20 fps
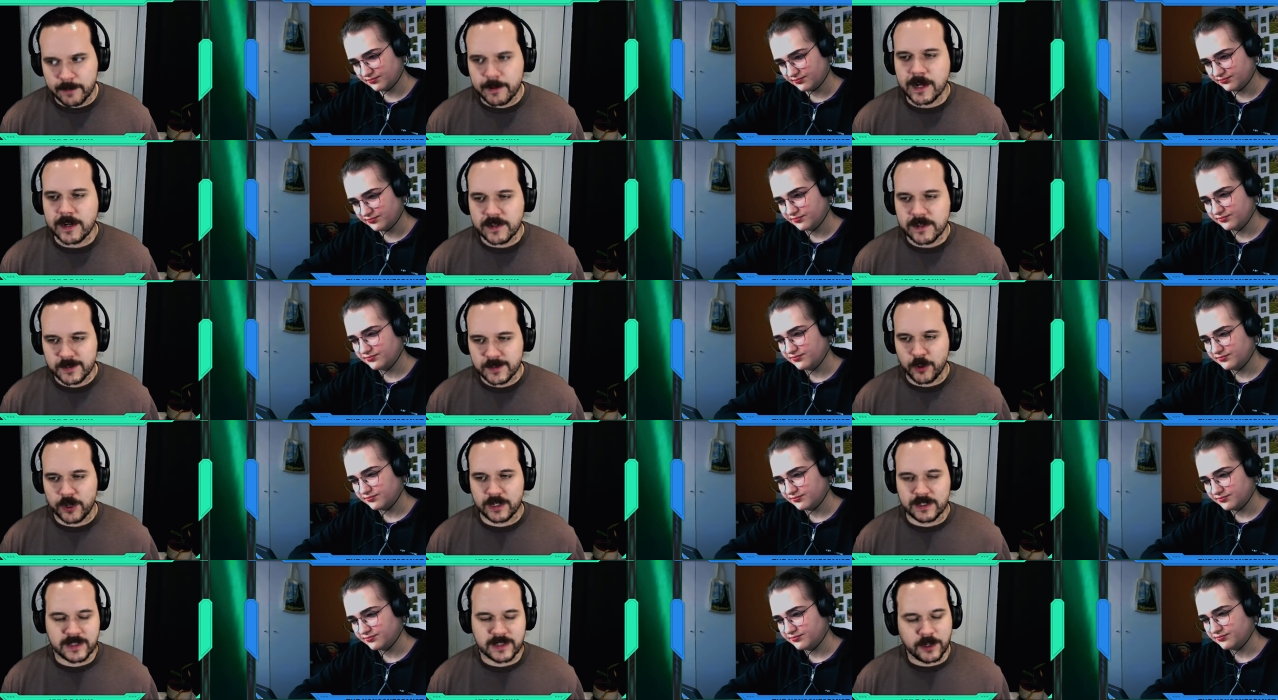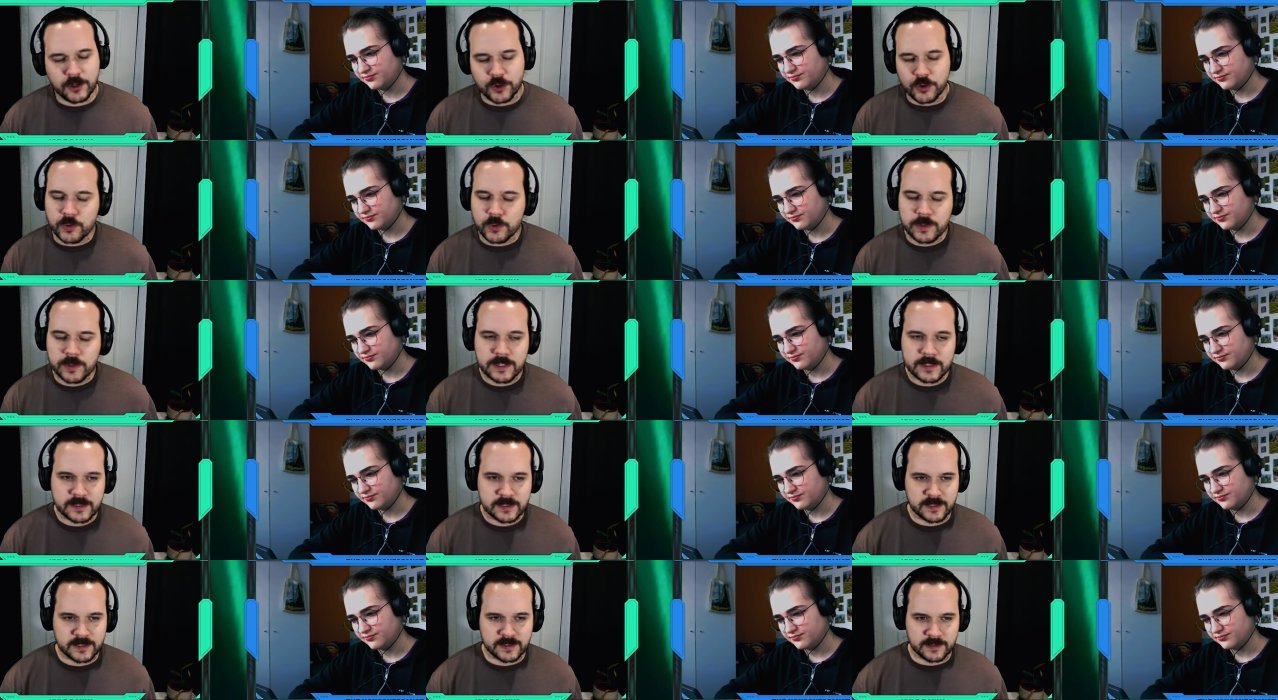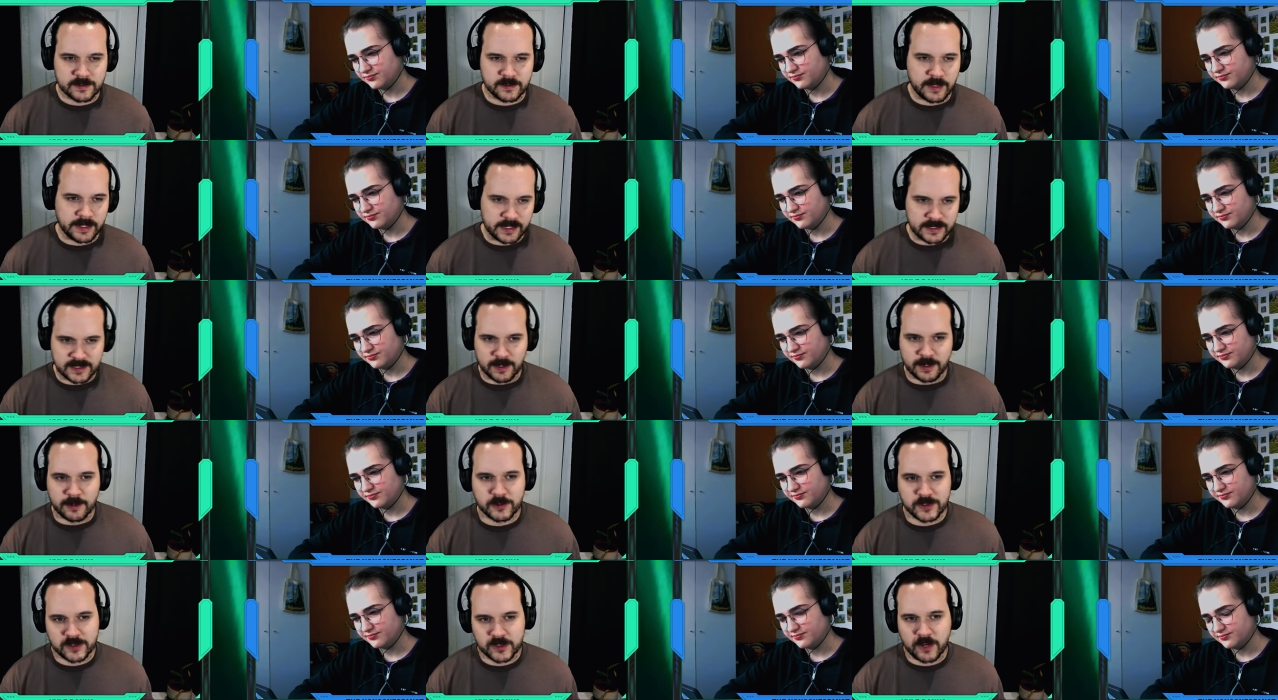Speaker 1: And I'm kind of disappointed because I knew this because, like I
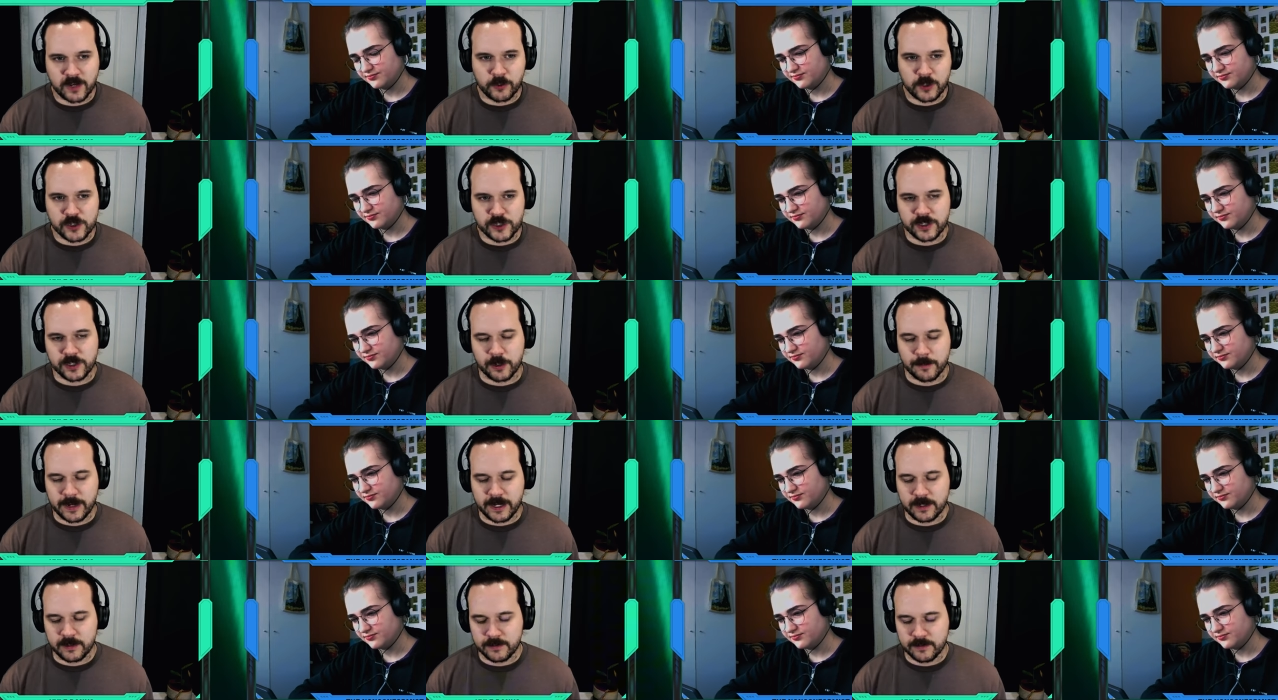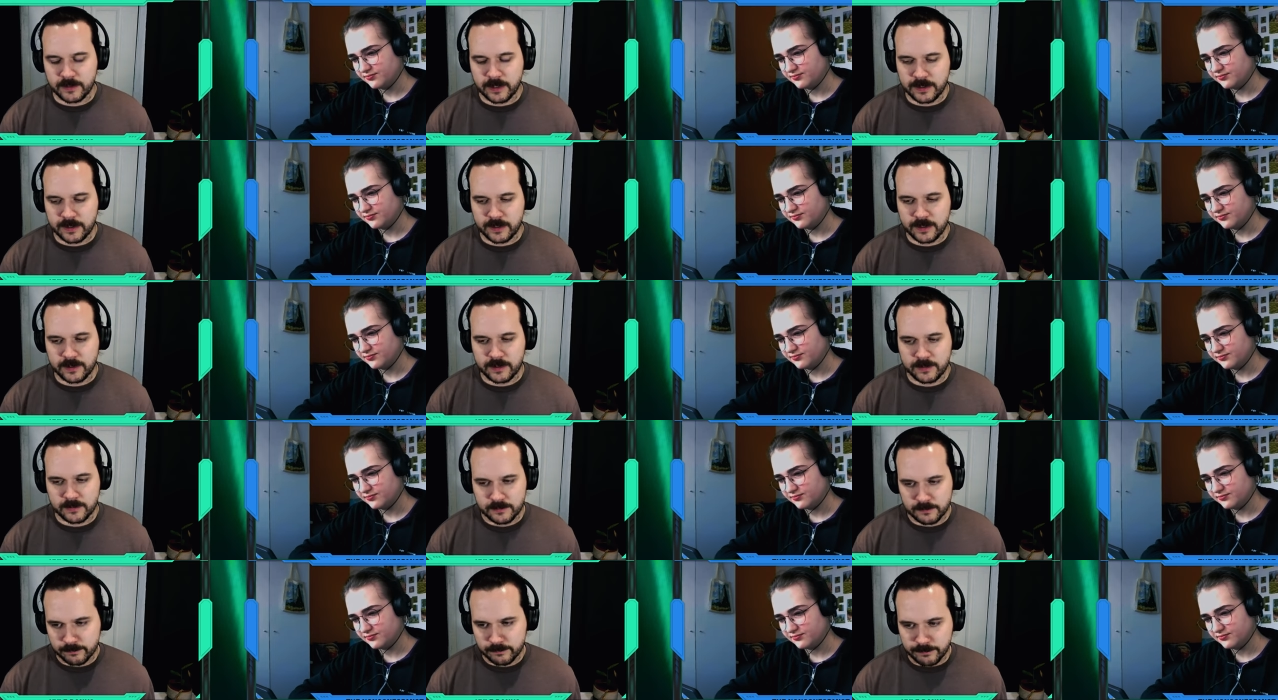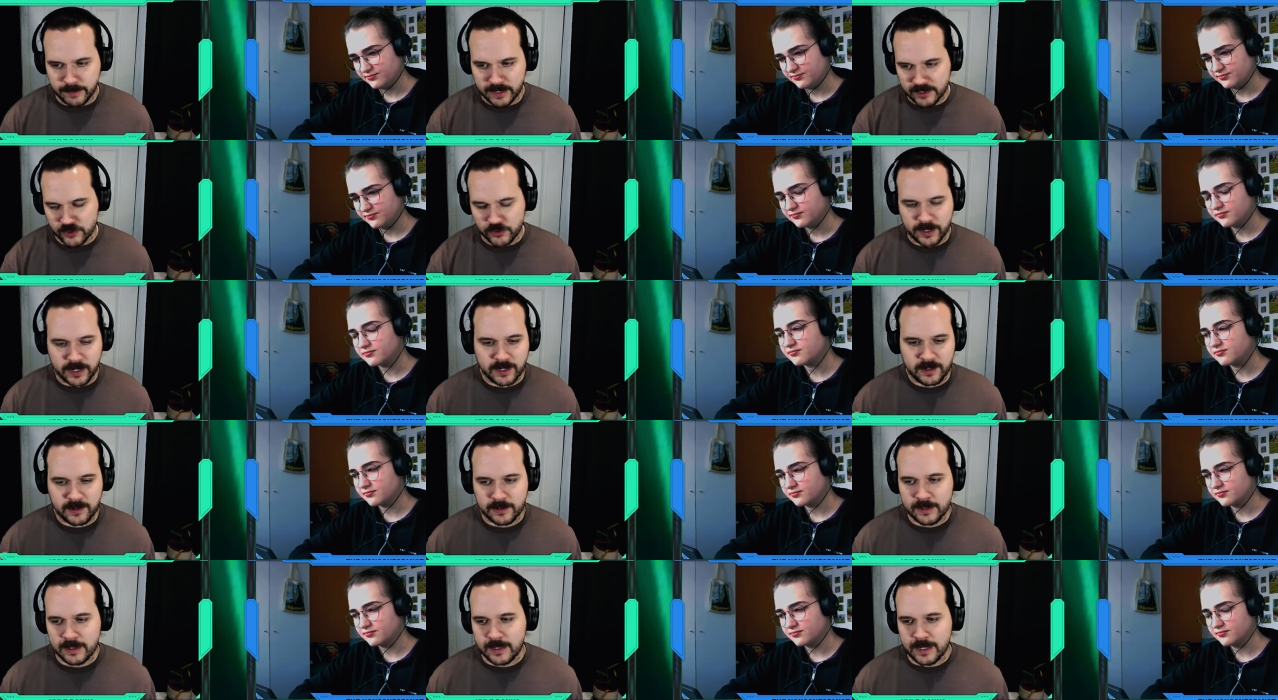said, I was a software engineer by uh, by
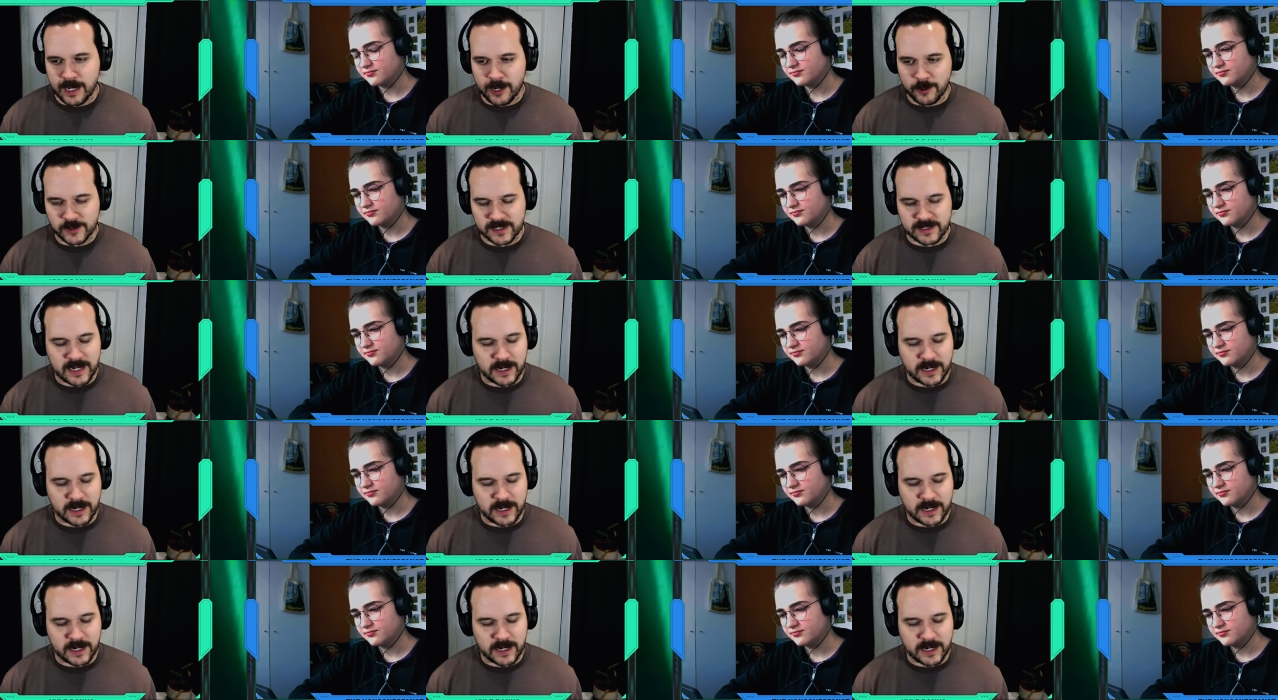trade. I